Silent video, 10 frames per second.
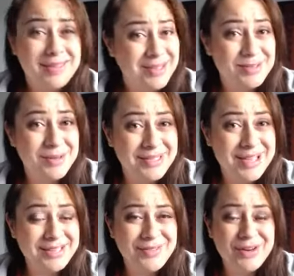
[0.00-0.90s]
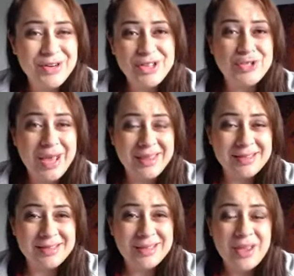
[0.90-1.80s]
This is what it stands for:
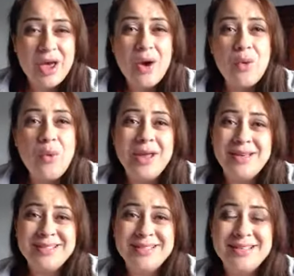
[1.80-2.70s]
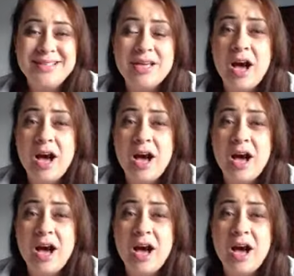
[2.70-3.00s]
strengths, weaknesses,